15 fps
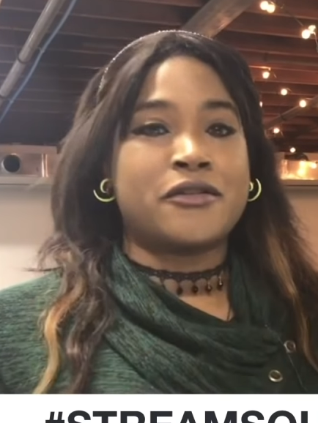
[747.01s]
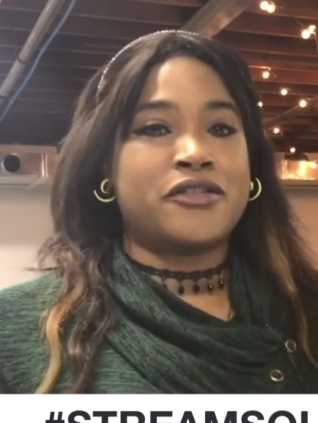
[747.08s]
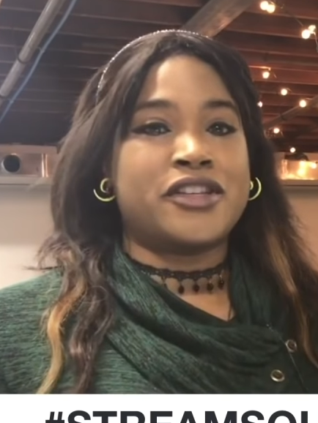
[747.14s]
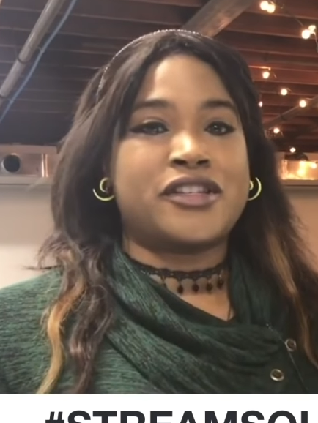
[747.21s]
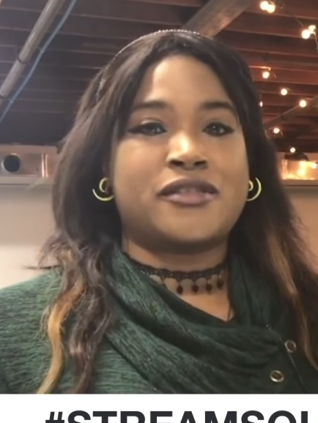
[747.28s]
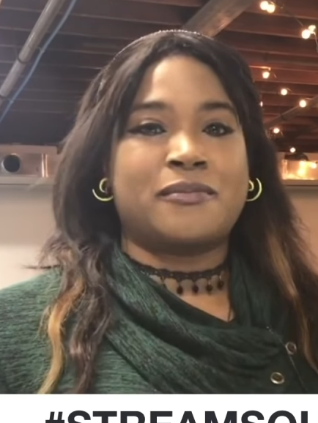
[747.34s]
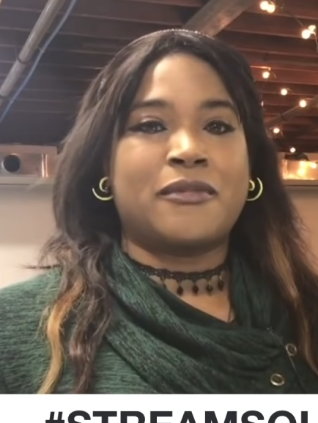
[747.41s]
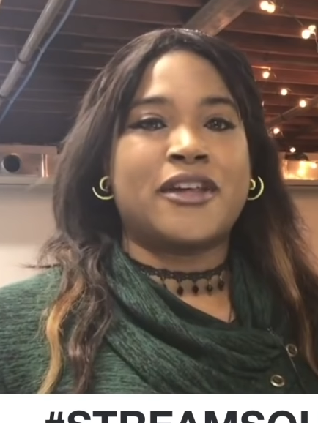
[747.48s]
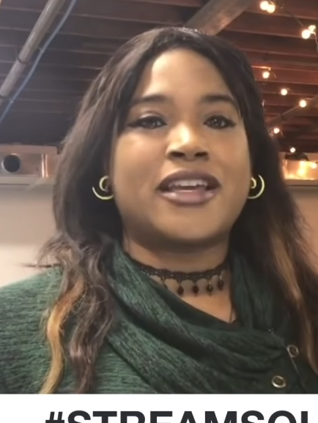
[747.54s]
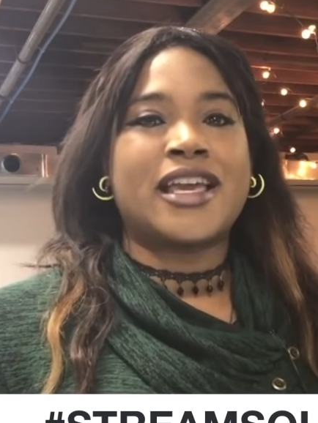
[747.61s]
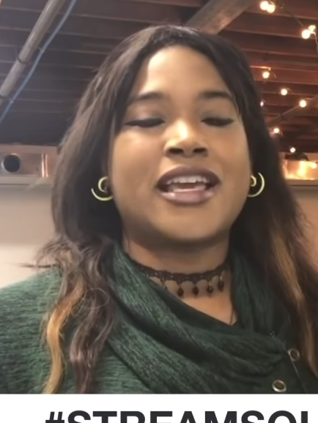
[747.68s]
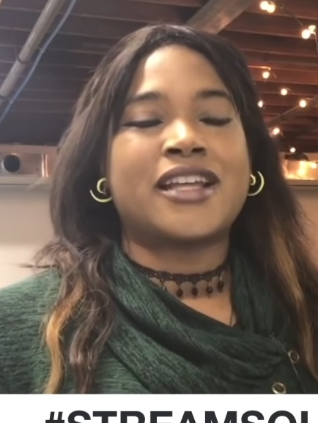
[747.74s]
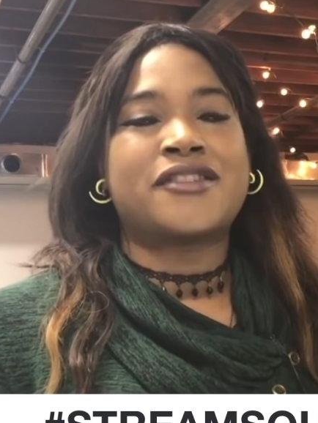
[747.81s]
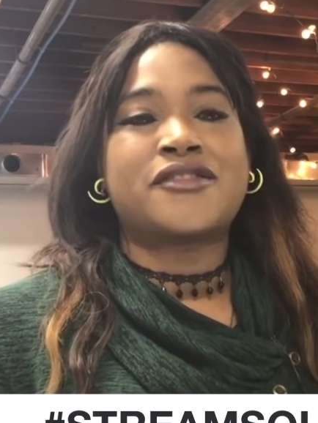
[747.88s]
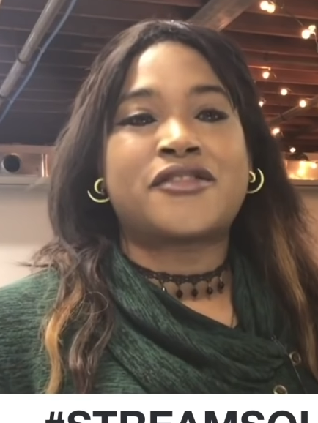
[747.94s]
Just
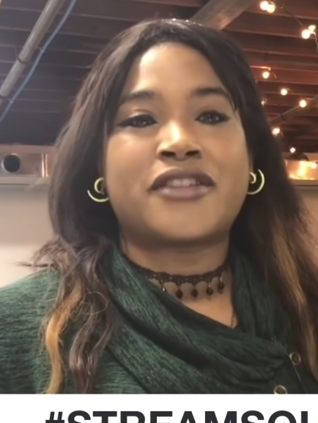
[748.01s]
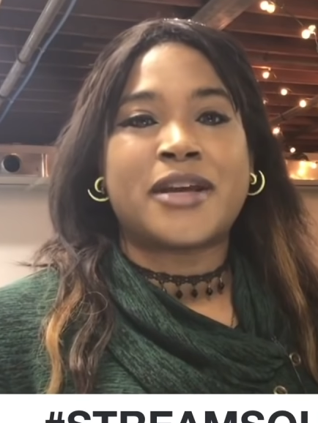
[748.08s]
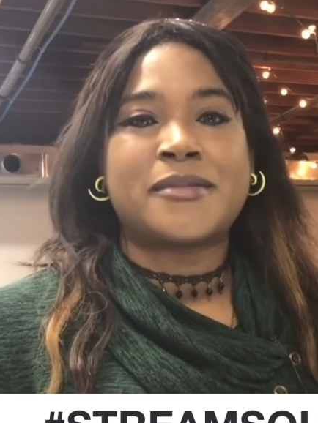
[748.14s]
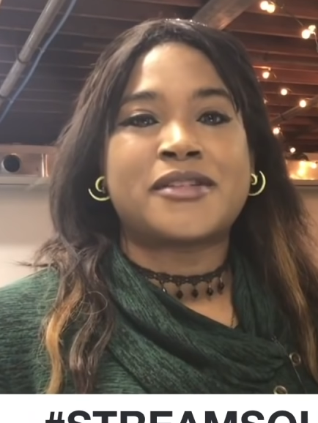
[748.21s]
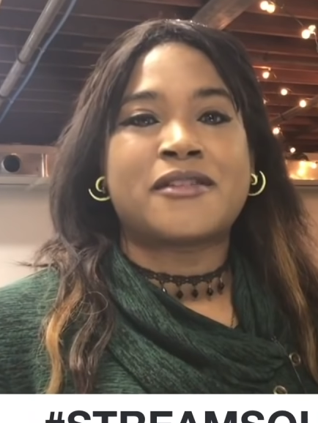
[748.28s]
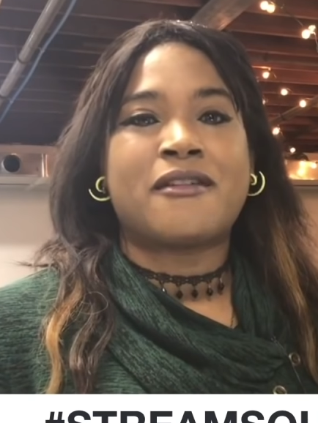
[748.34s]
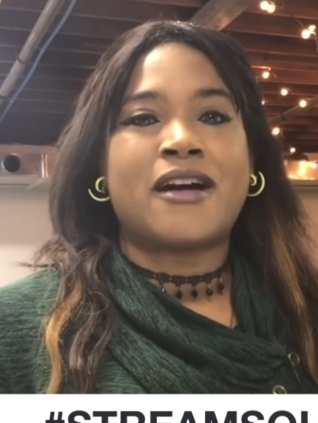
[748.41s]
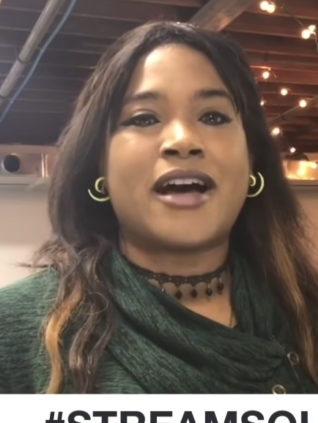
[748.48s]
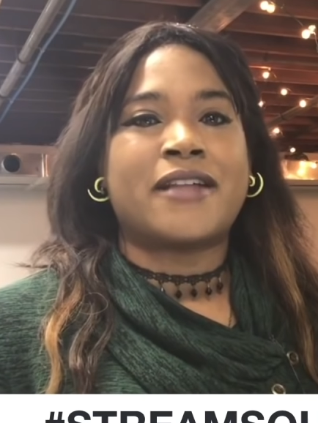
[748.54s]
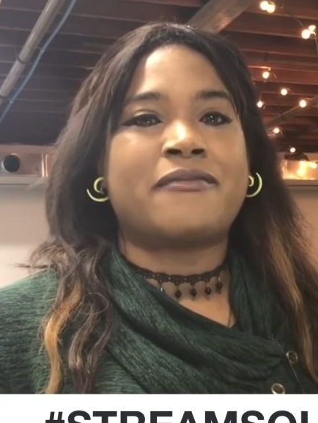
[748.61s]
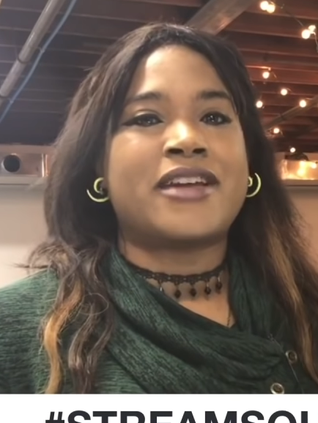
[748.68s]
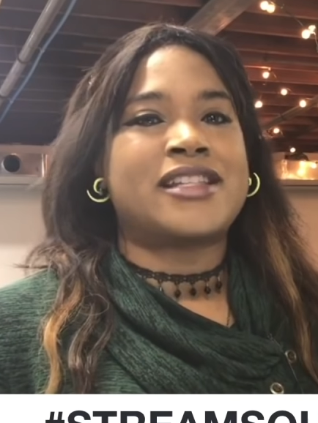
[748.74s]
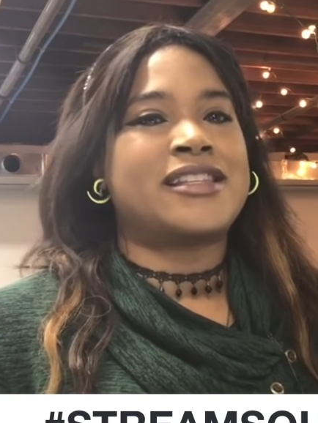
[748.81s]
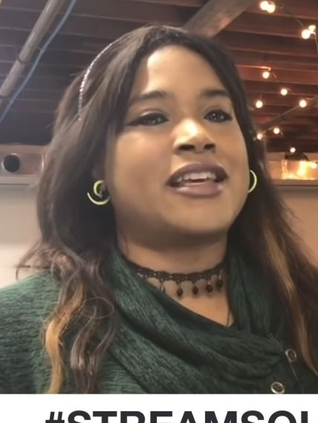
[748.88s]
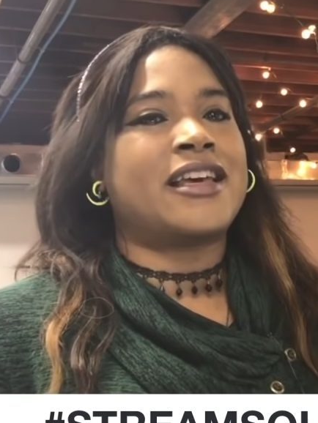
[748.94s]
looking at Stream Squad,
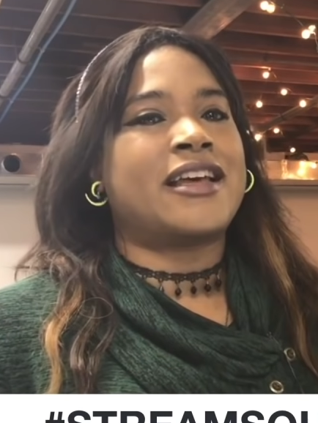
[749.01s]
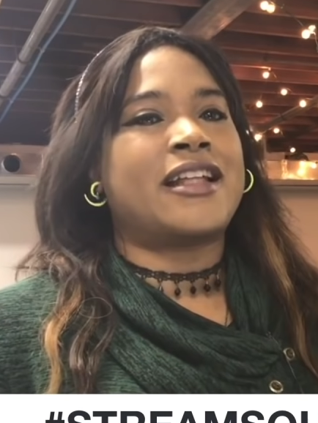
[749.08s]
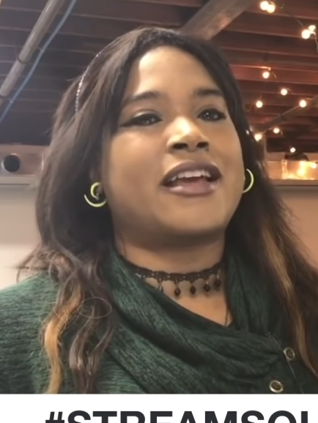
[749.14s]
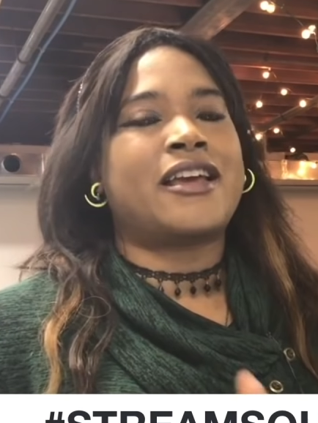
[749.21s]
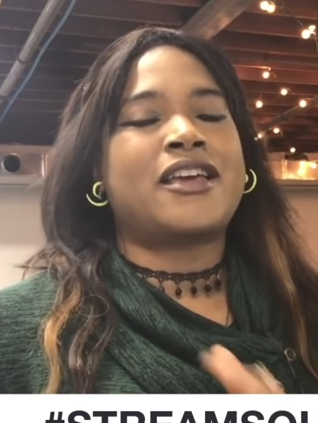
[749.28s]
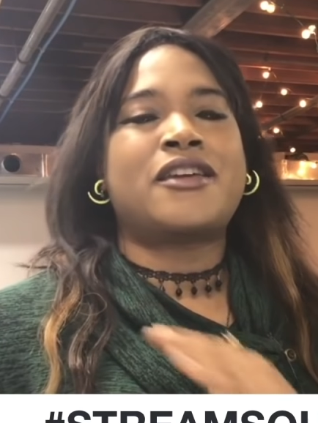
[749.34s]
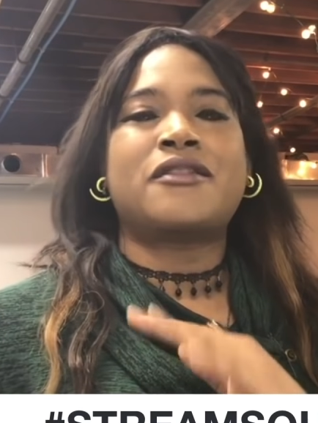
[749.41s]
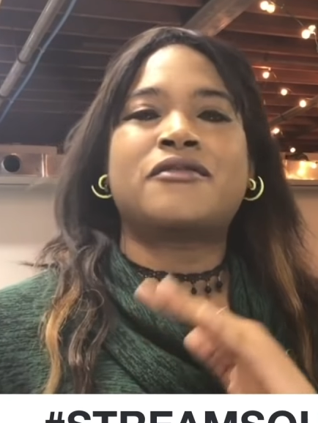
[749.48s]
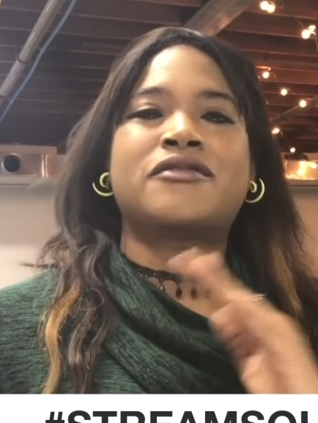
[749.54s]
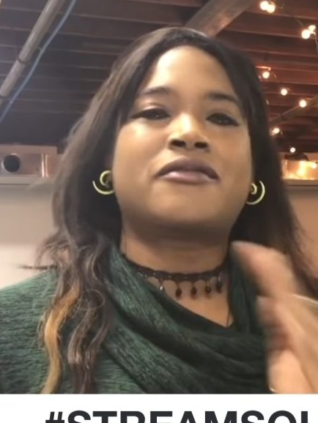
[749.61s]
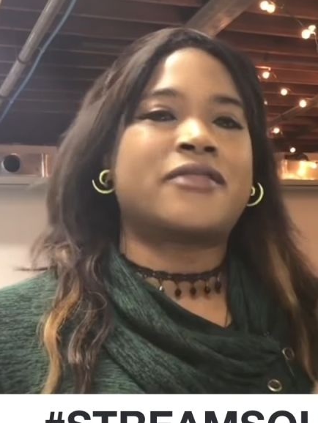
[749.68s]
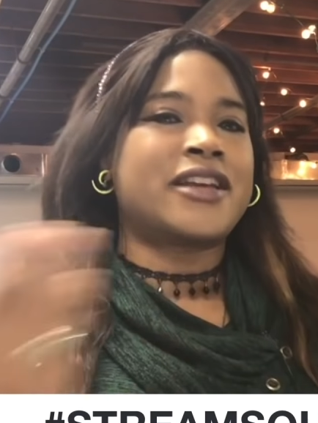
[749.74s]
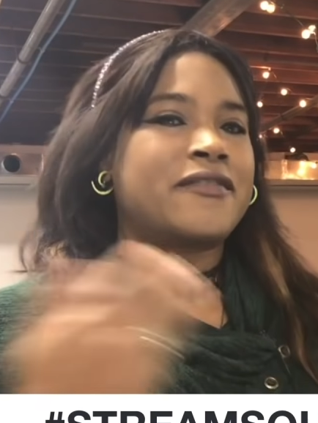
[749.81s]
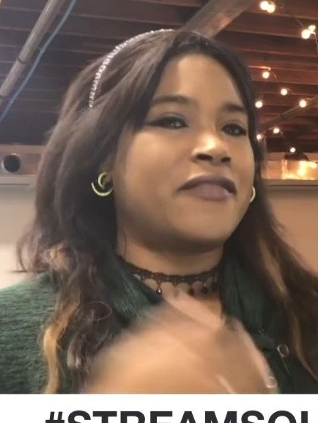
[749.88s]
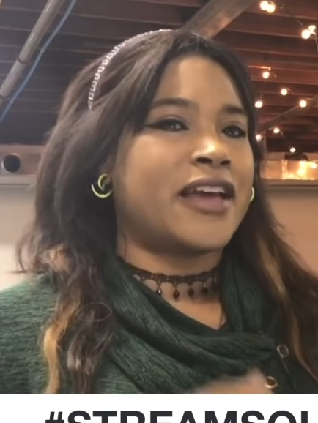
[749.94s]
we did a huge
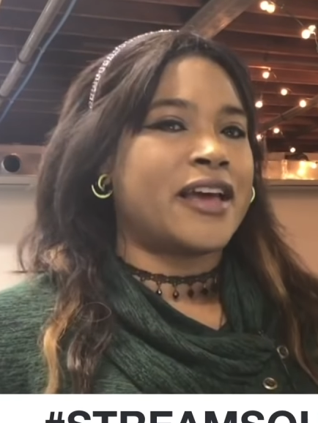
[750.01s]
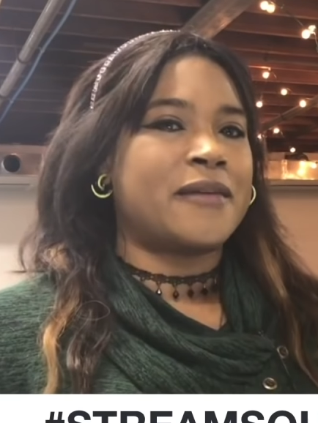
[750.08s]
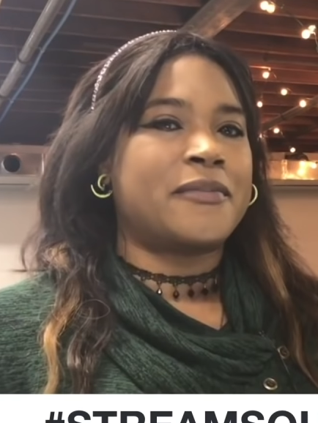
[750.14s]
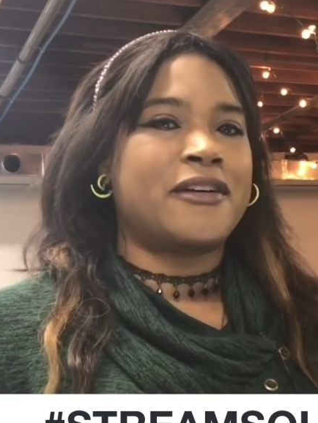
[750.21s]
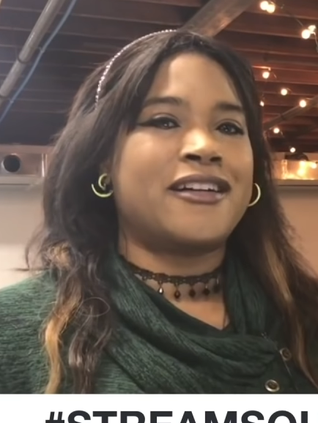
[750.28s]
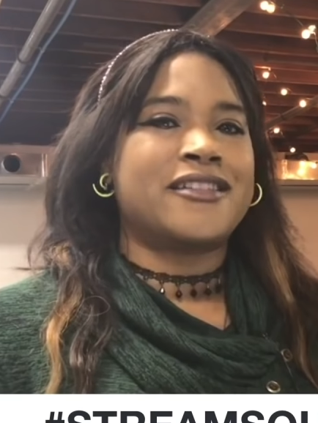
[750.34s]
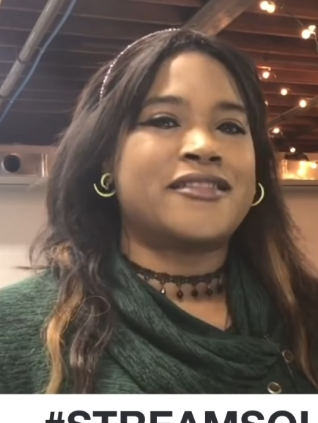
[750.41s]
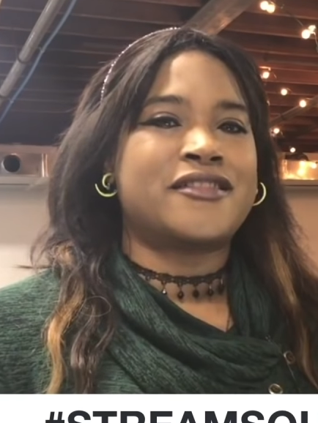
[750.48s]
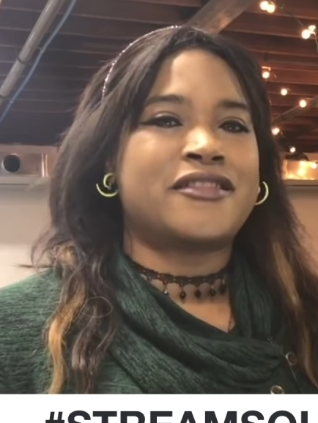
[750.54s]
revamp on